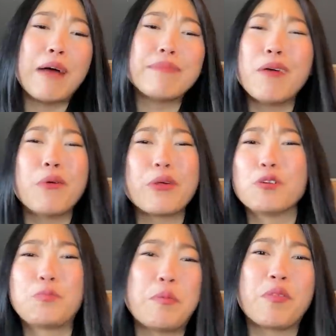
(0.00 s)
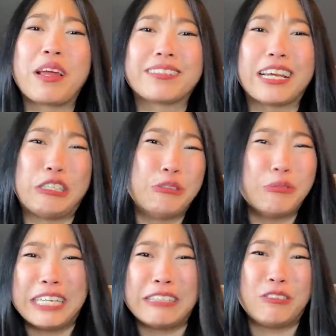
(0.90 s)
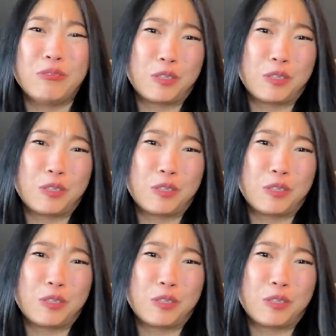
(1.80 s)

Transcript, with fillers: I'm not one of those people that it's like, you eat